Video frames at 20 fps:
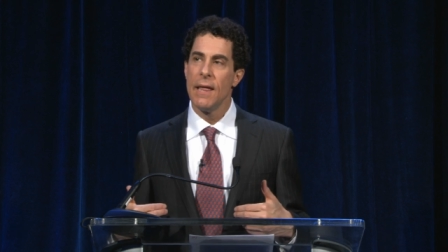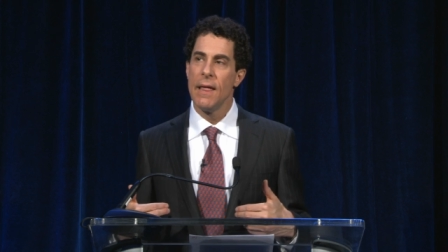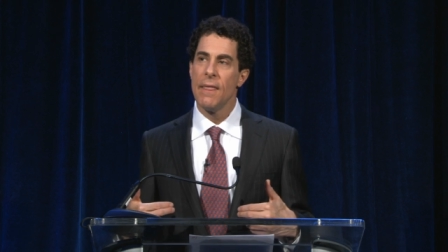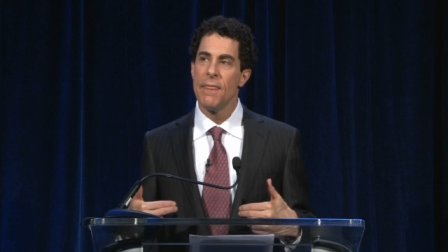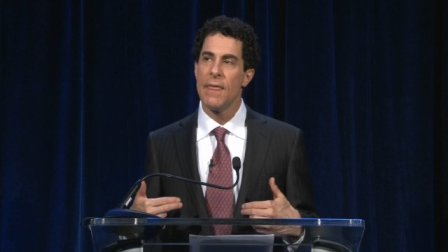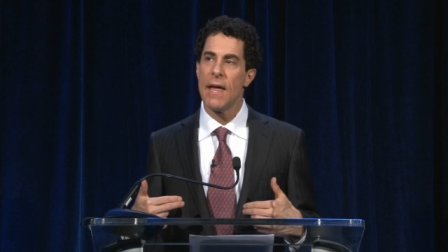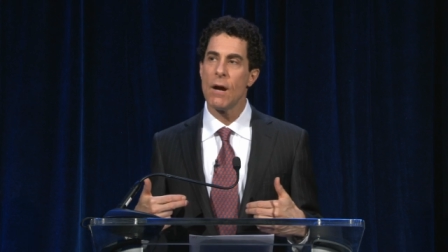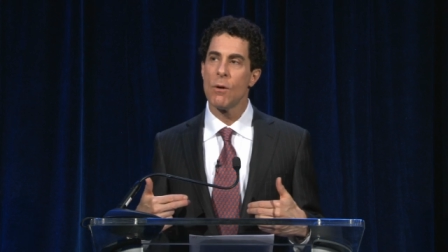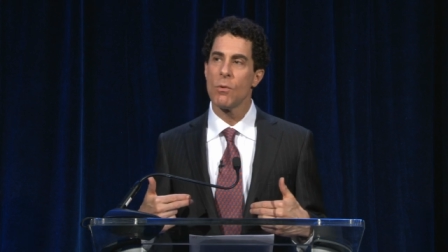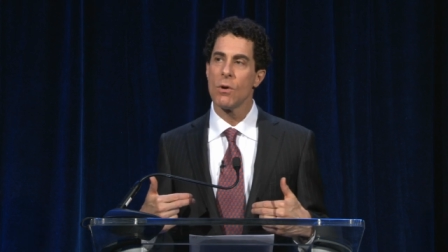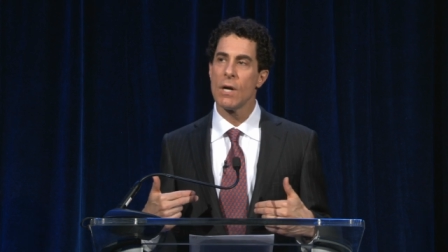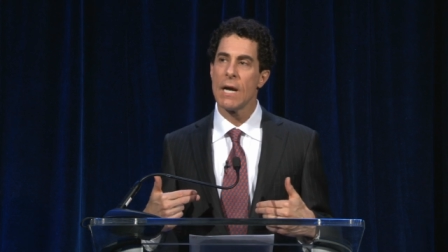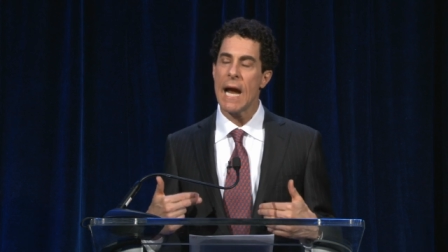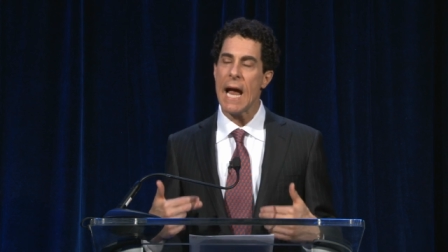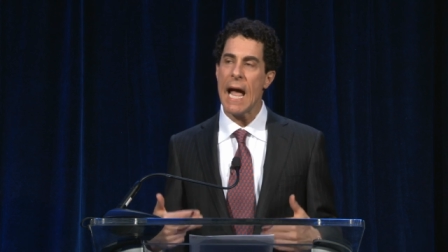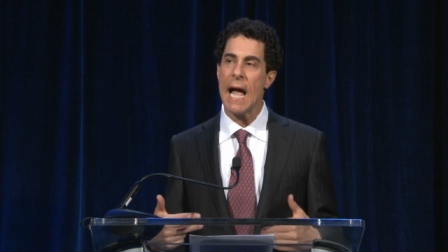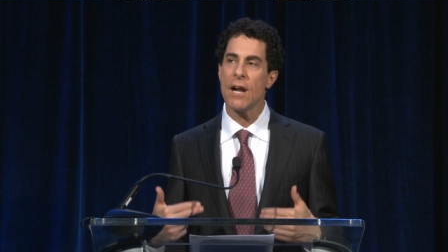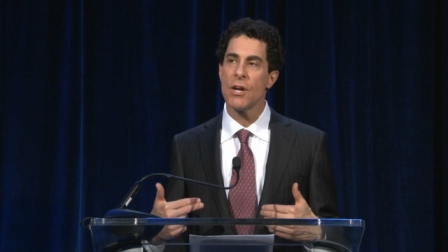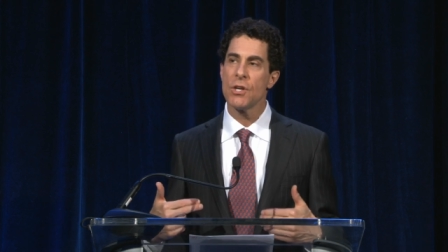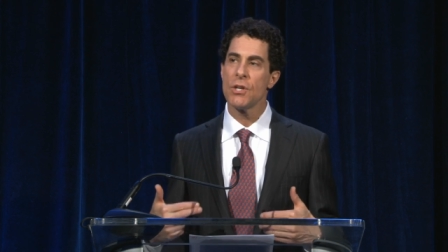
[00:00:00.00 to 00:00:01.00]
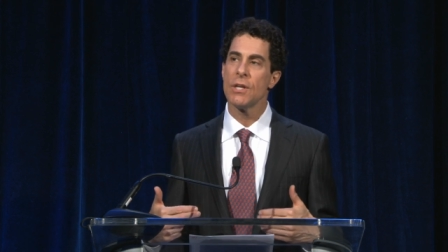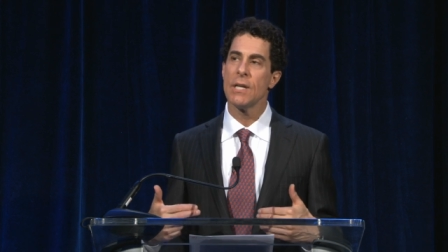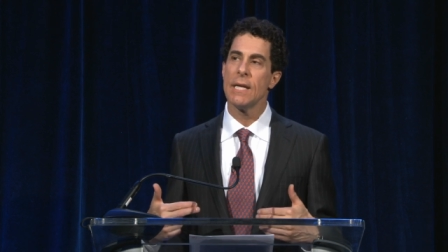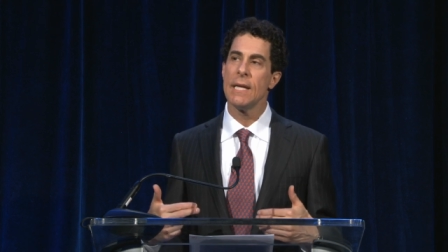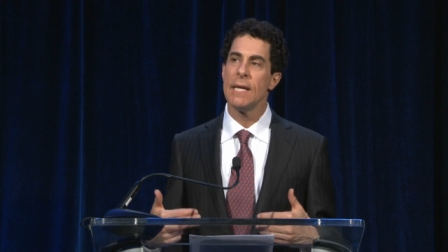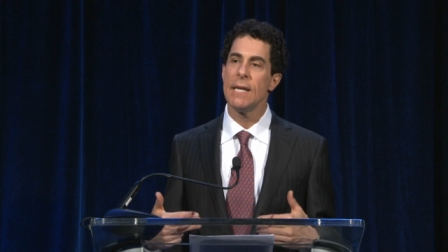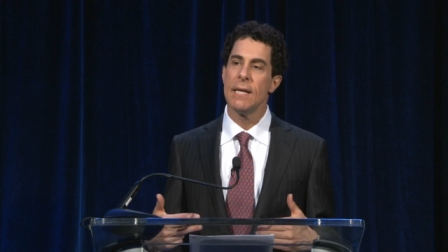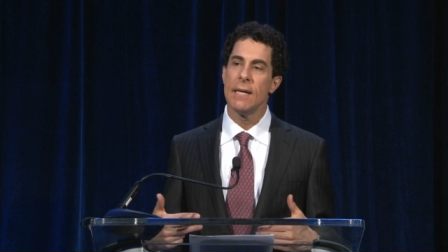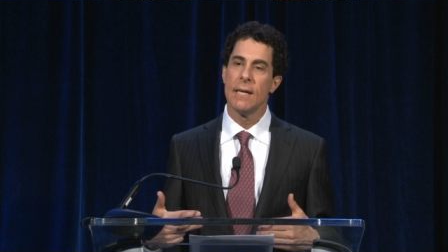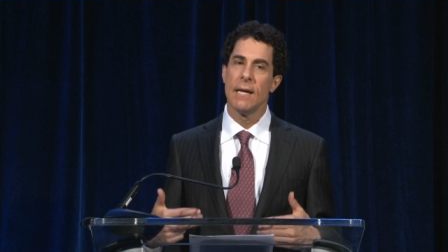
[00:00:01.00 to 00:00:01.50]
that we're
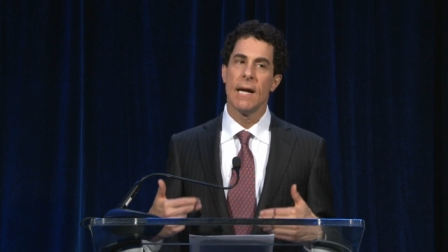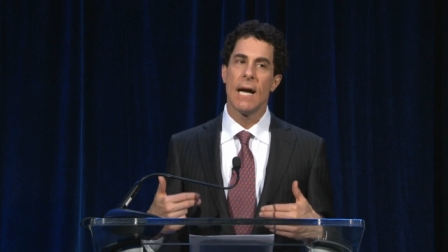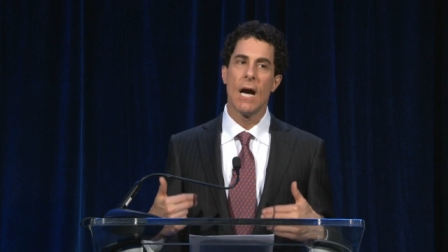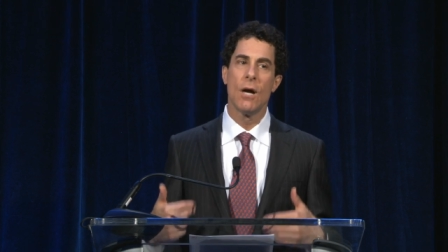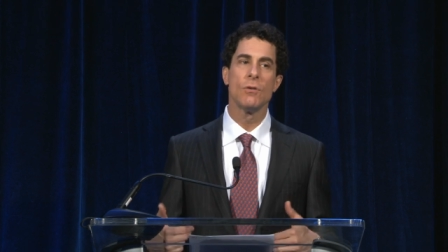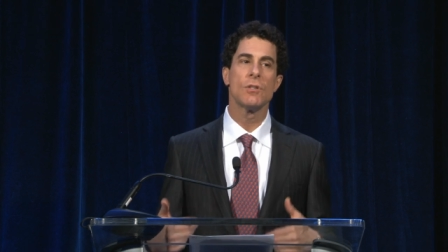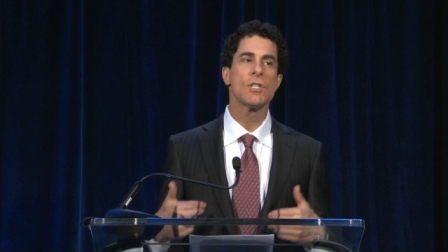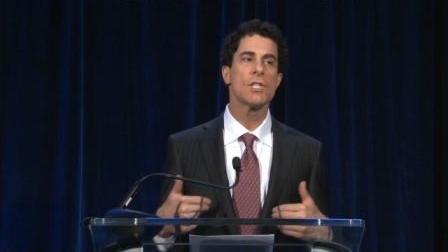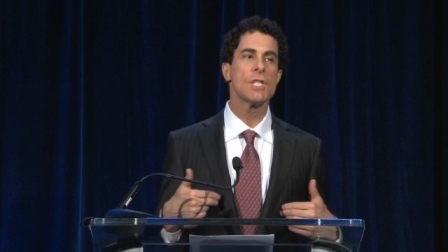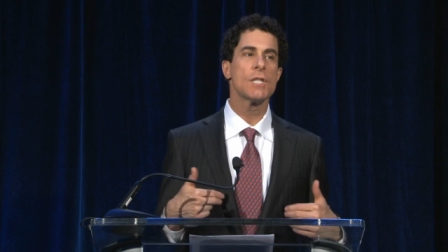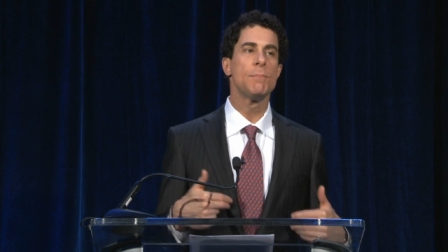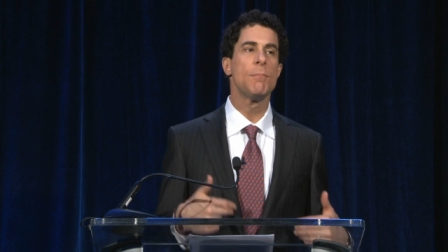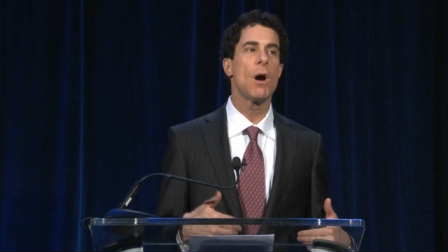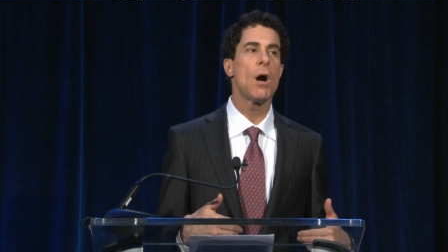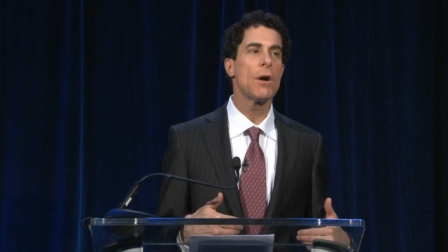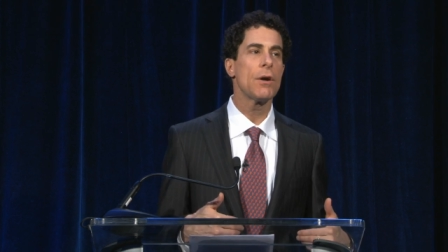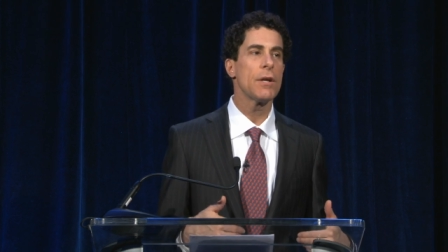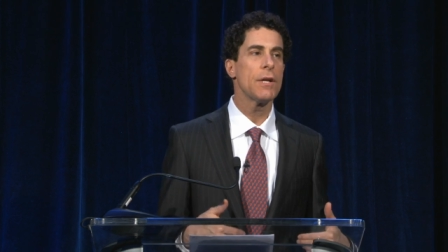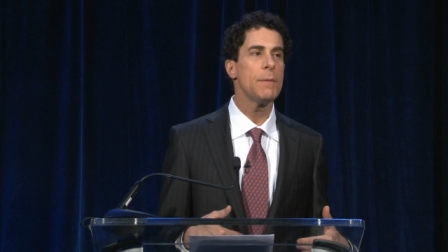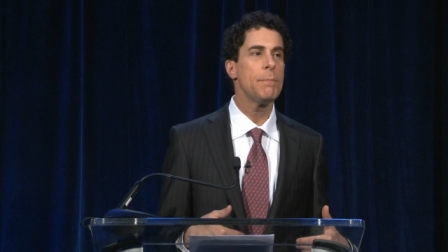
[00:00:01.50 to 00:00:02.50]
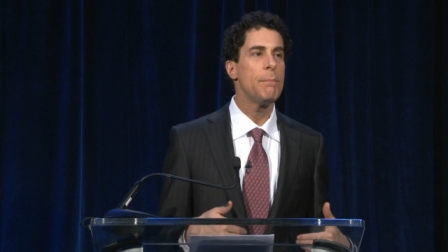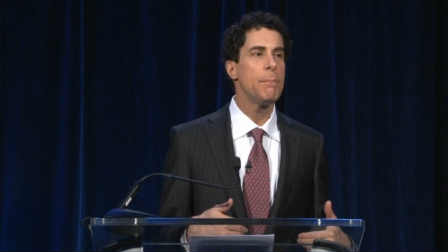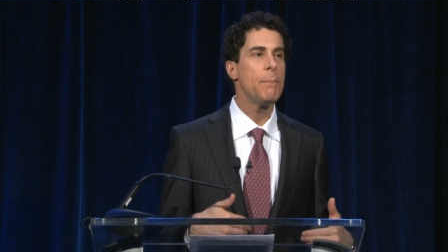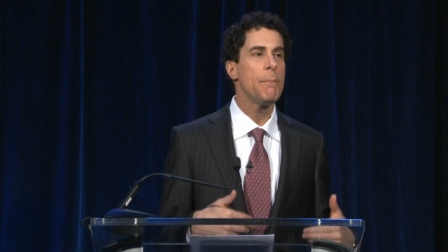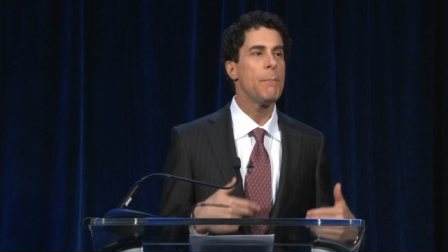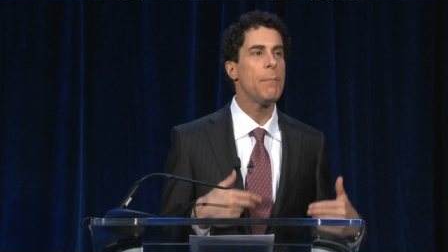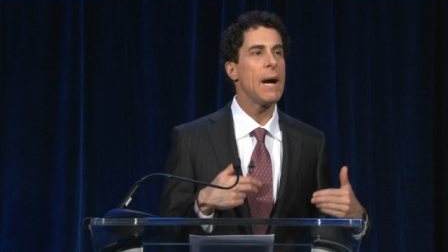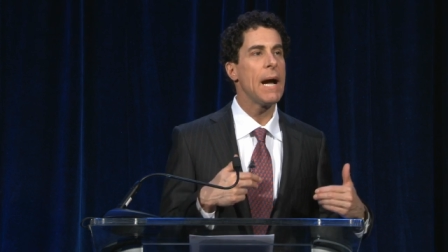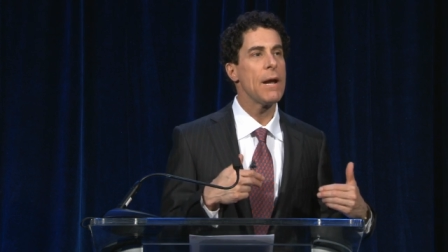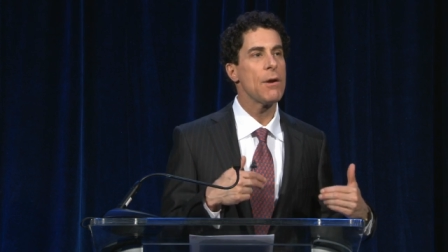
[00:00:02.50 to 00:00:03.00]
actually outsmarted
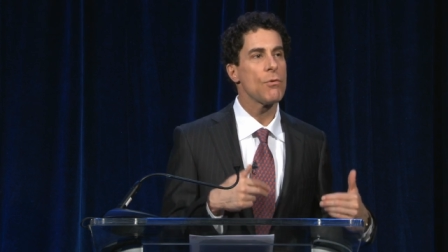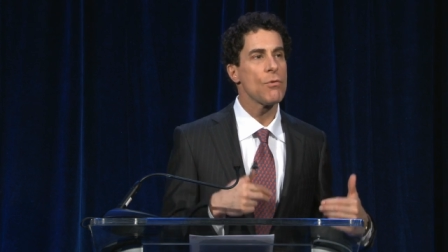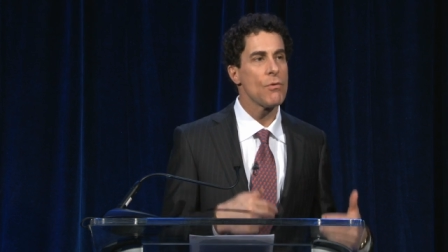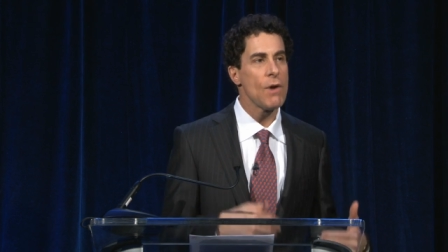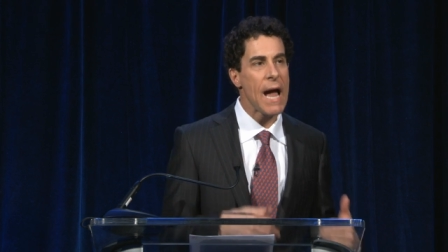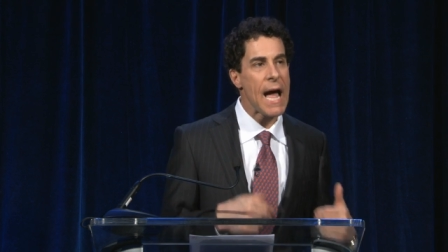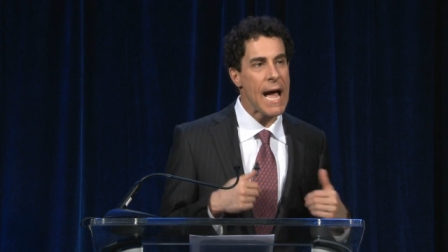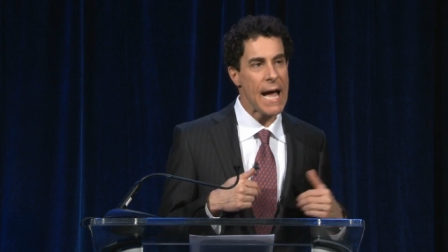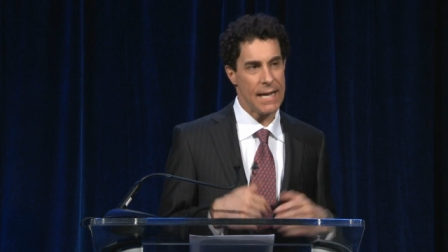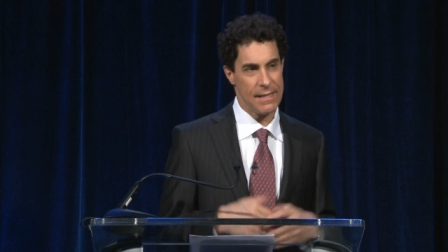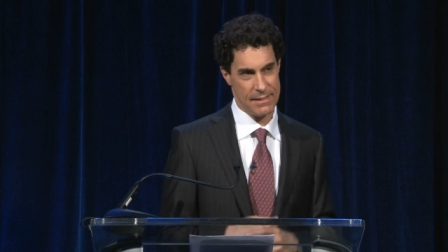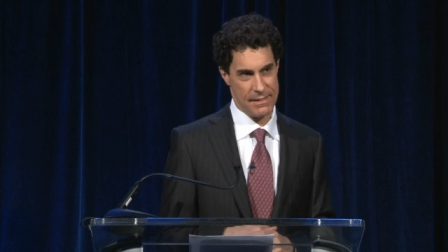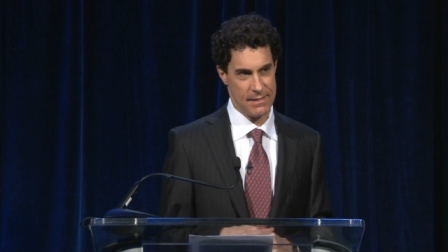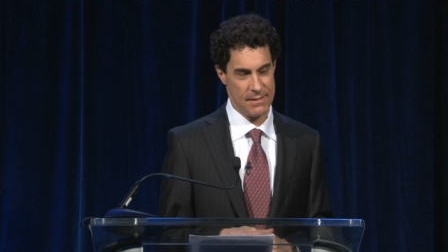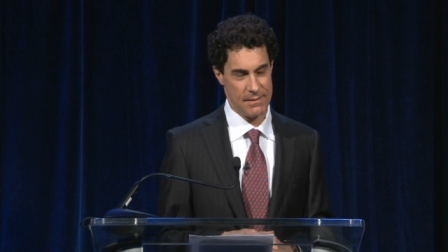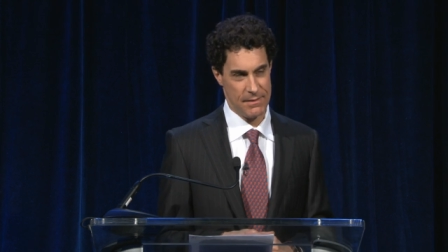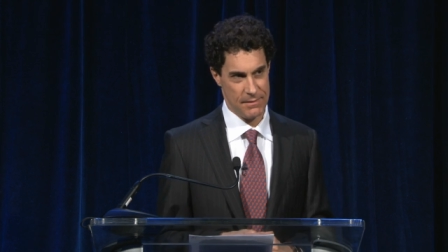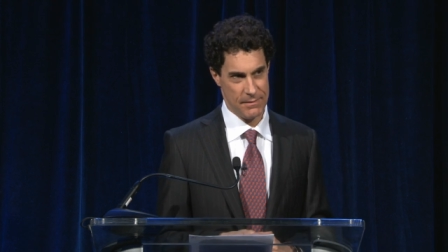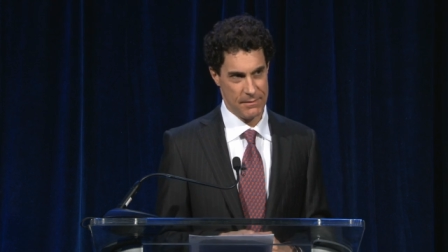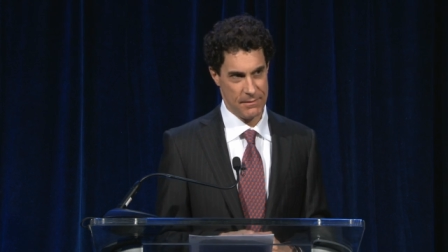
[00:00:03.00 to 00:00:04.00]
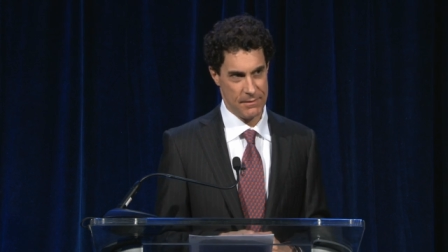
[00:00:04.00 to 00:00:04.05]
by rats